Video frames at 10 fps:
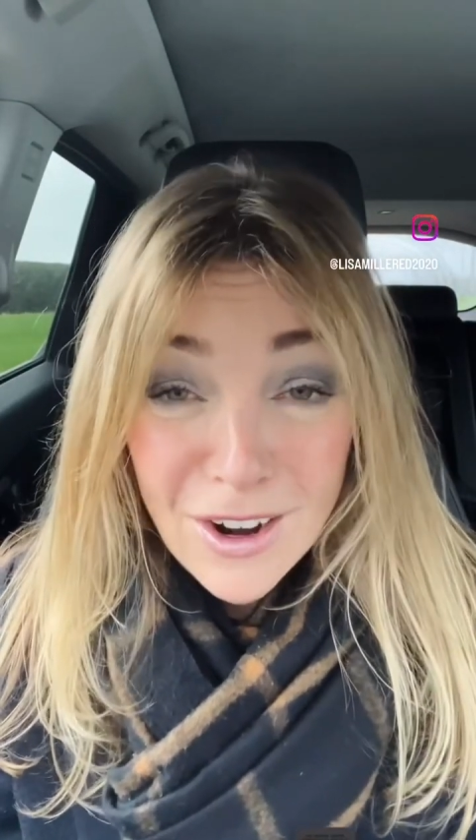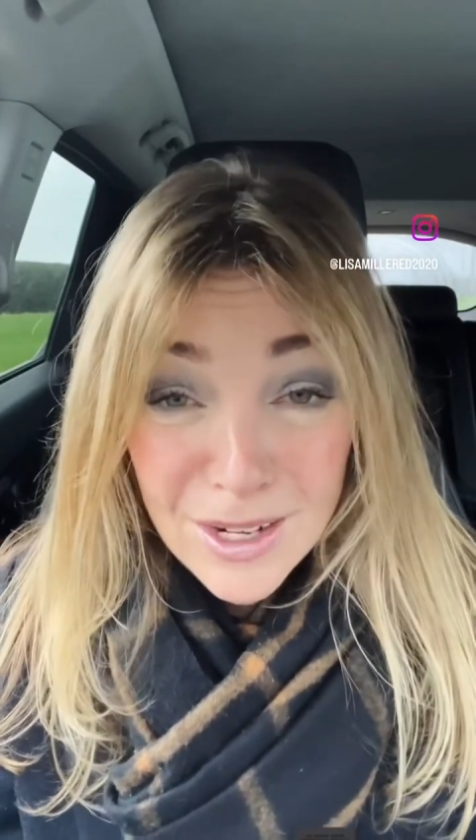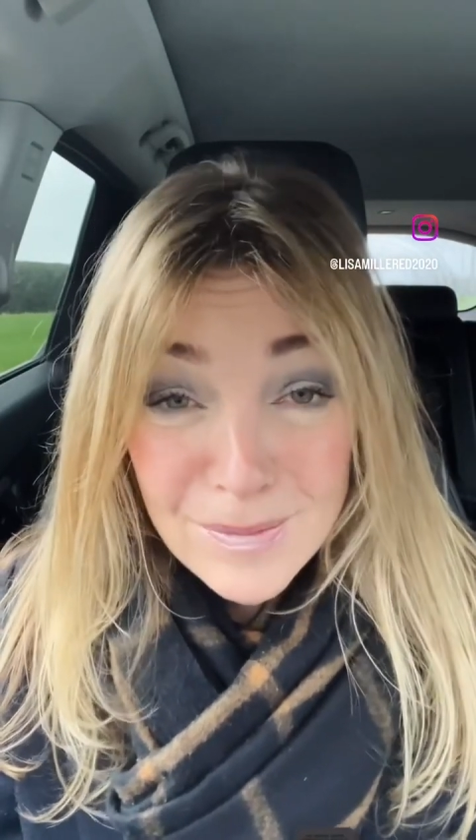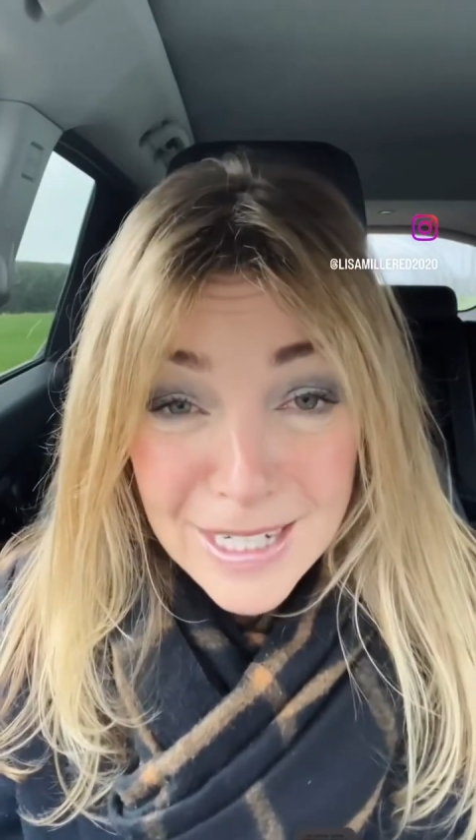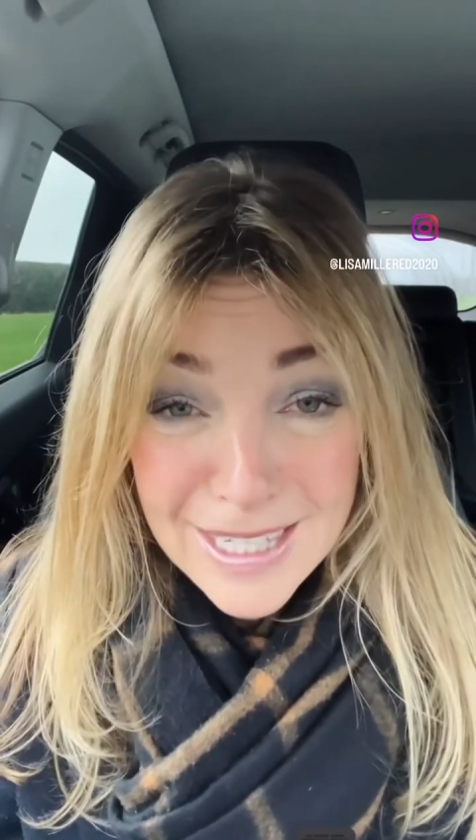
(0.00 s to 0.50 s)

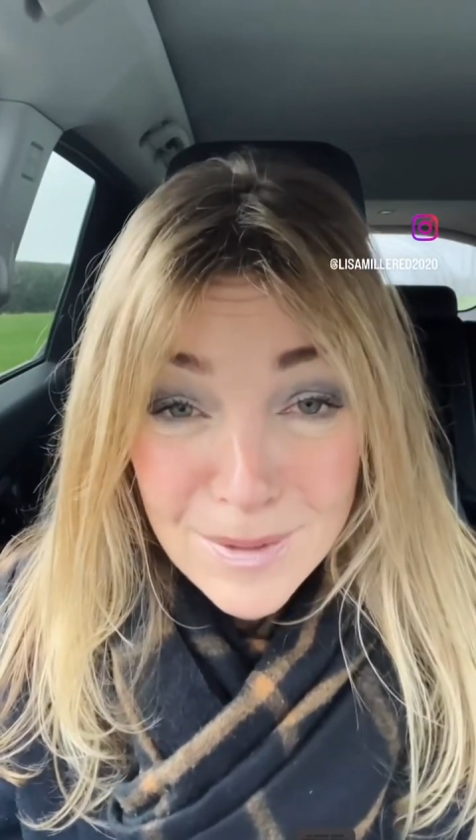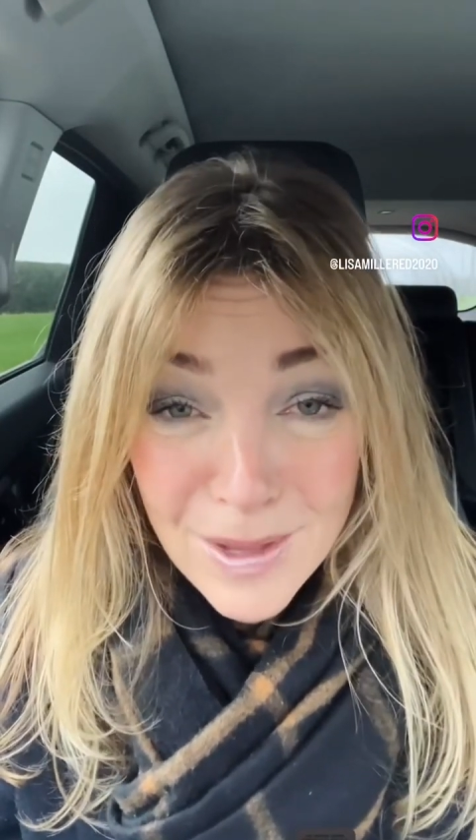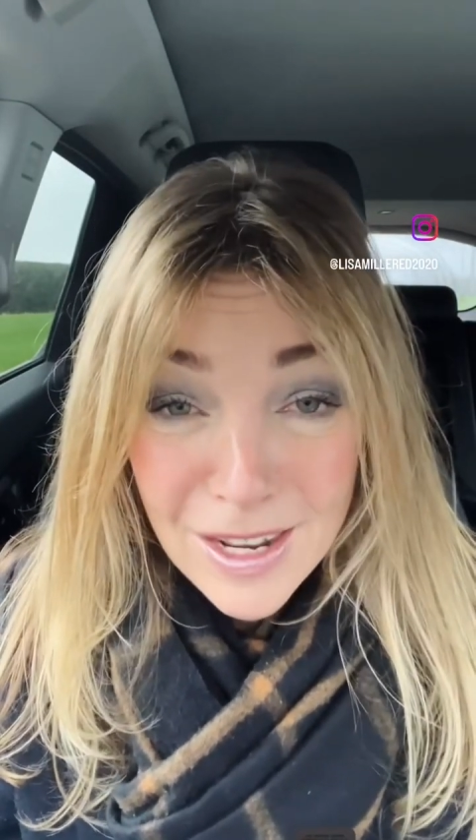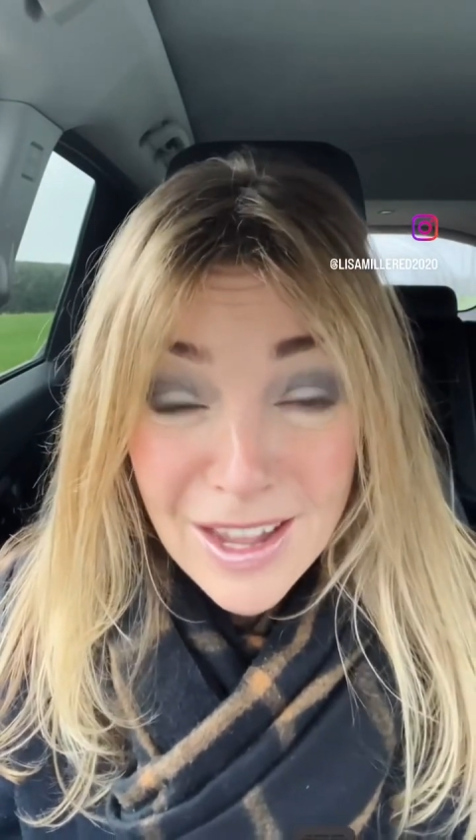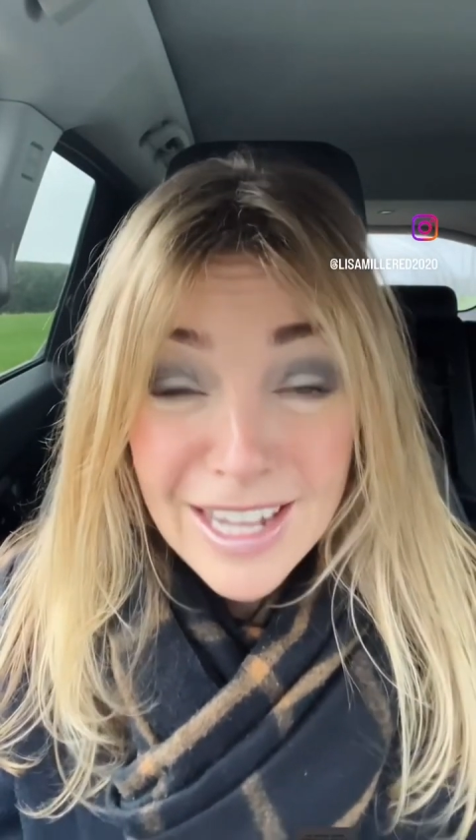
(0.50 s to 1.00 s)
I'm Lisa
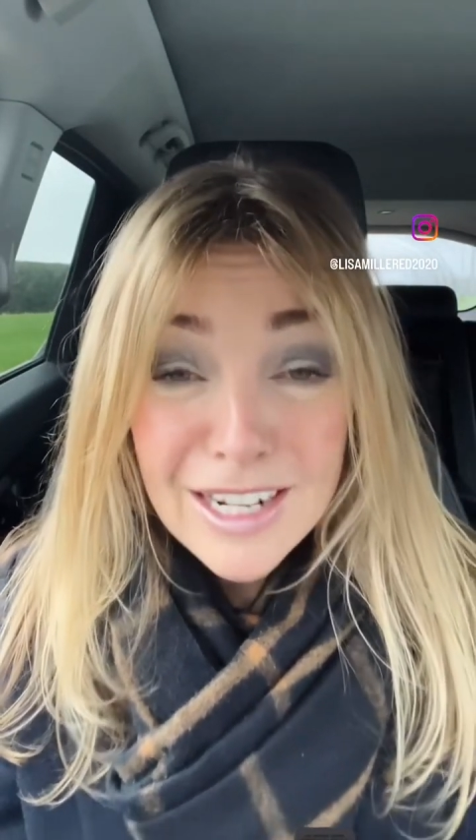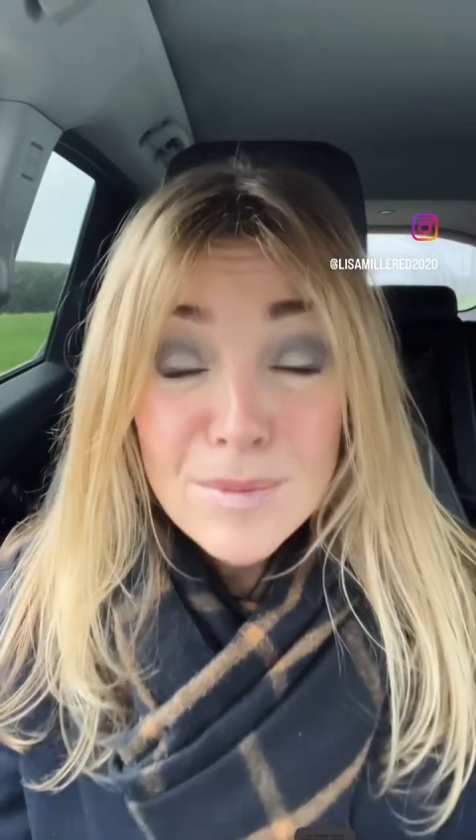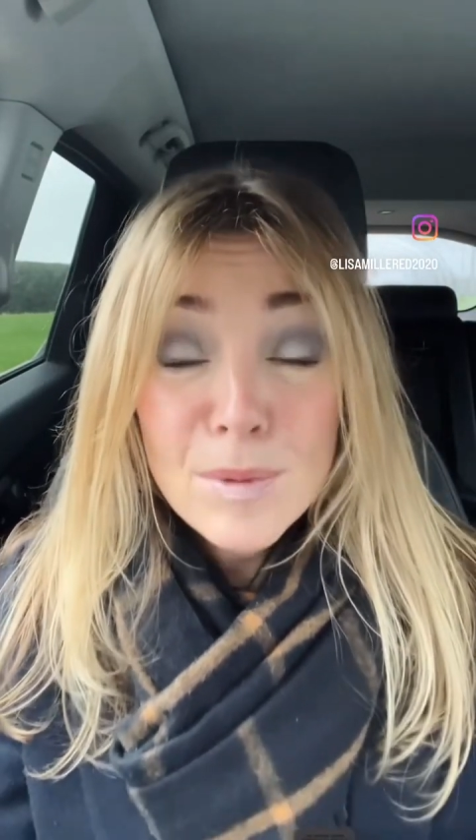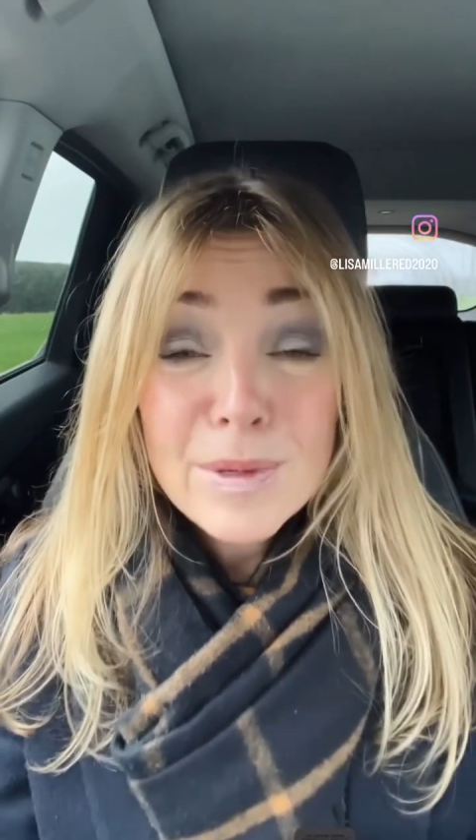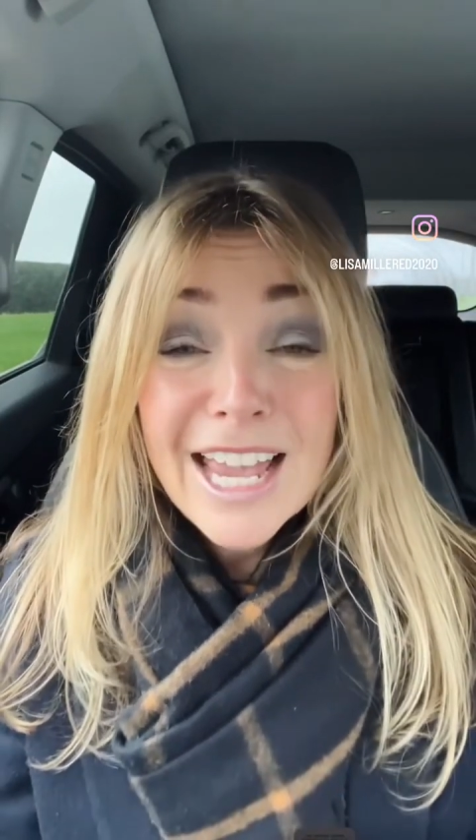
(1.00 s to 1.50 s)
Miller and
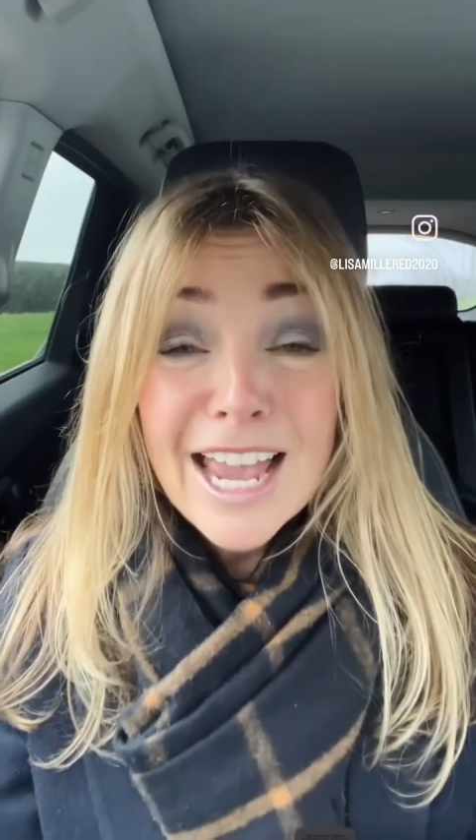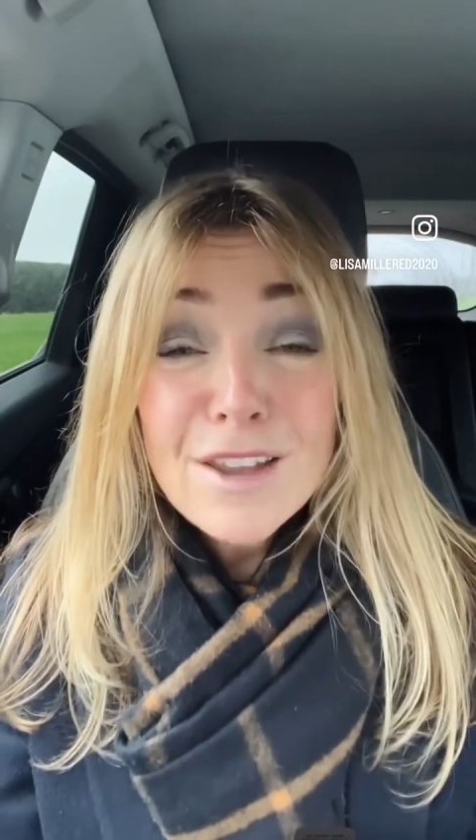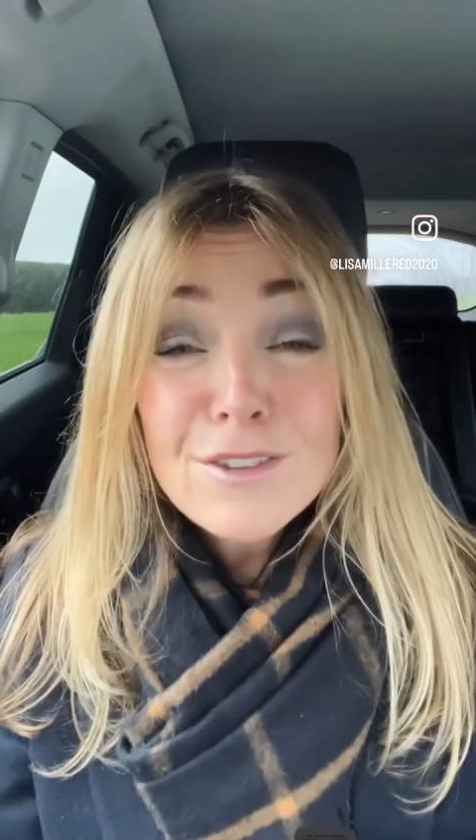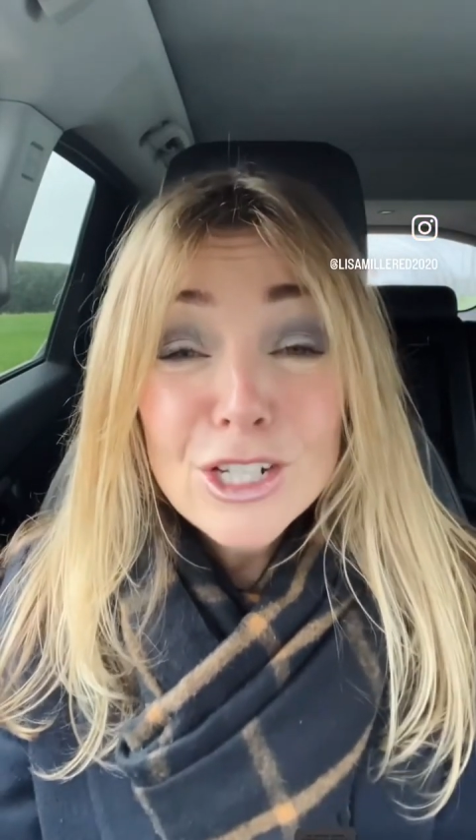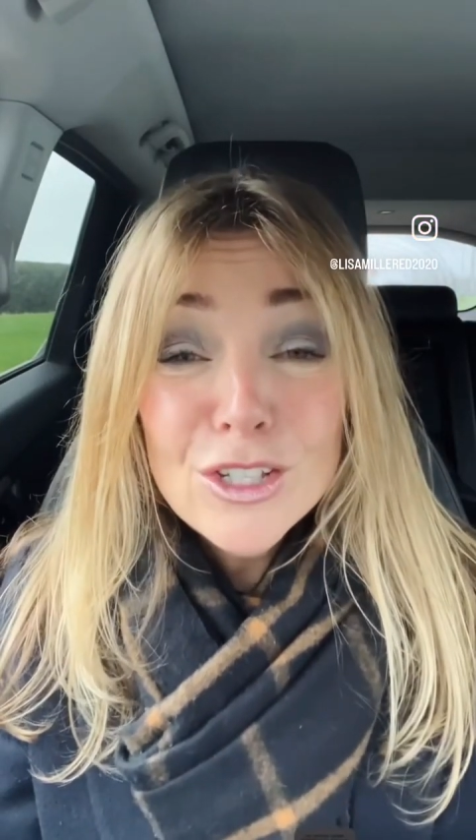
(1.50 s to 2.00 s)
I'm a
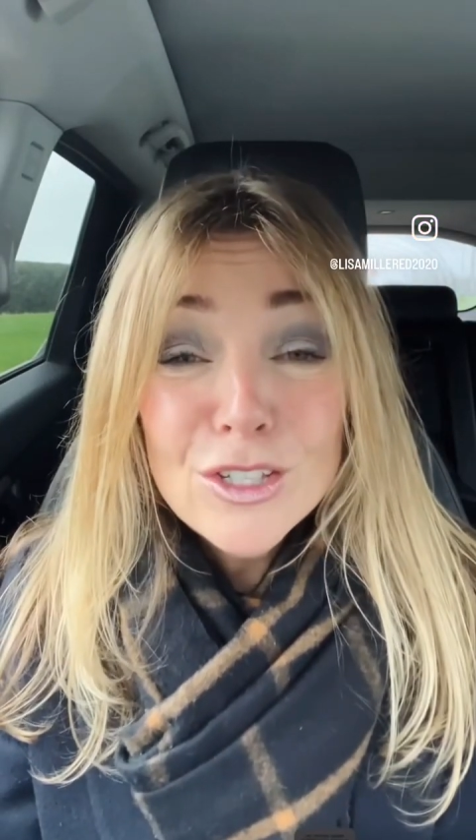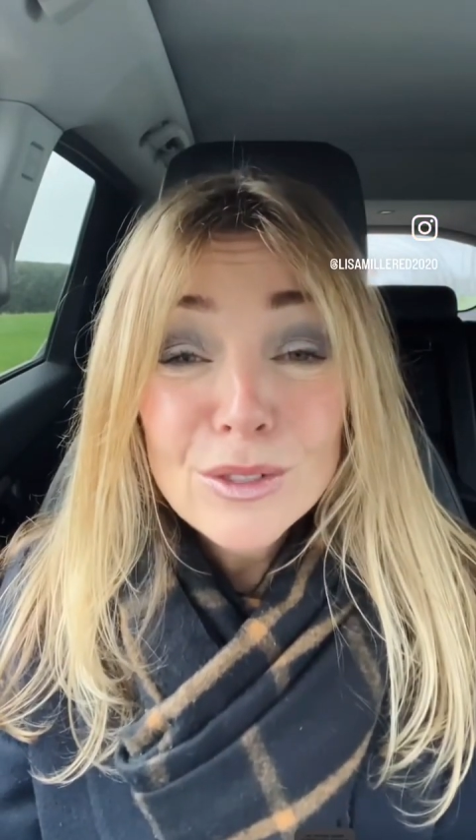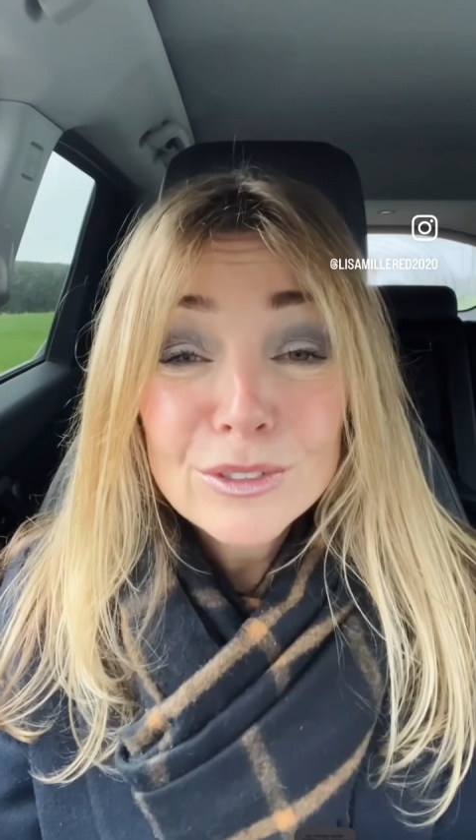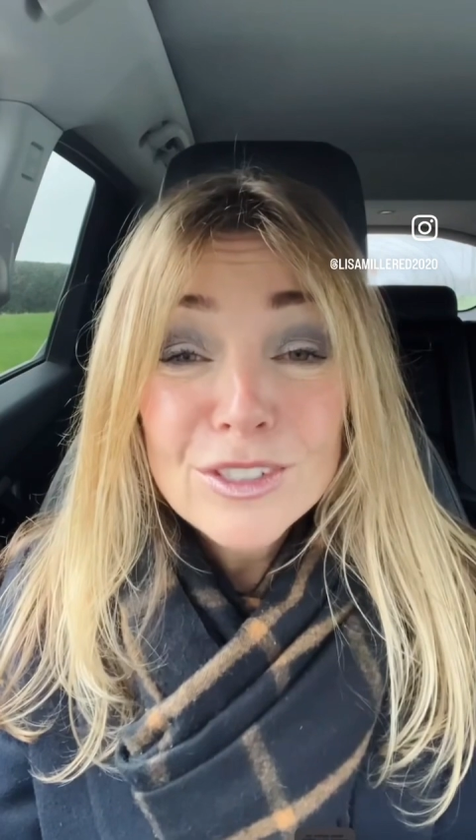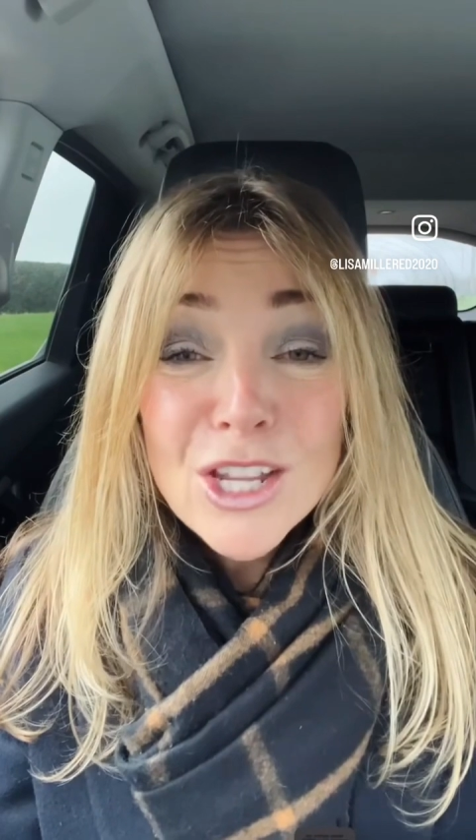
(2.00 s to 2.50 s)
behaviour
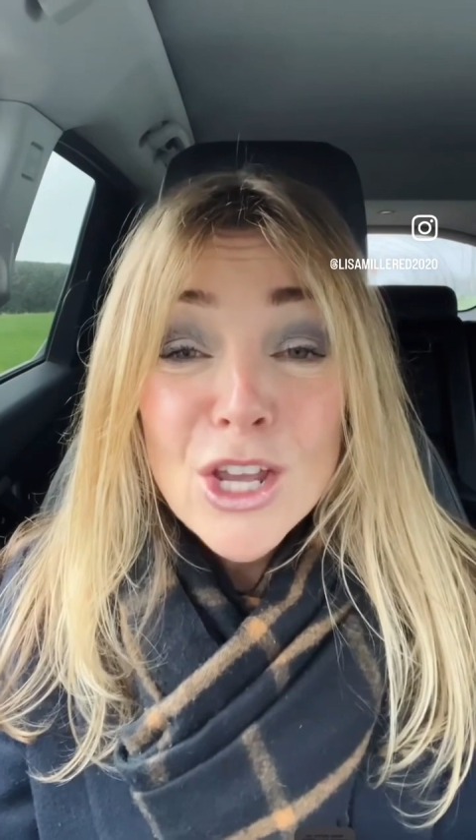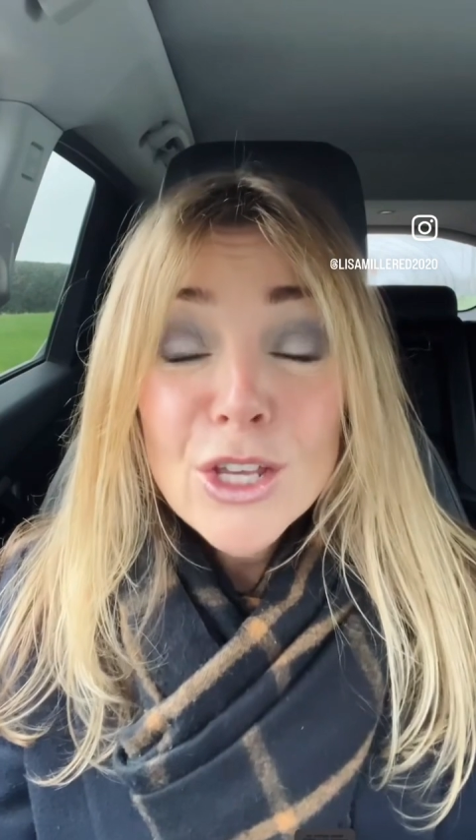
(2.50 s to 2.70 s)
consultant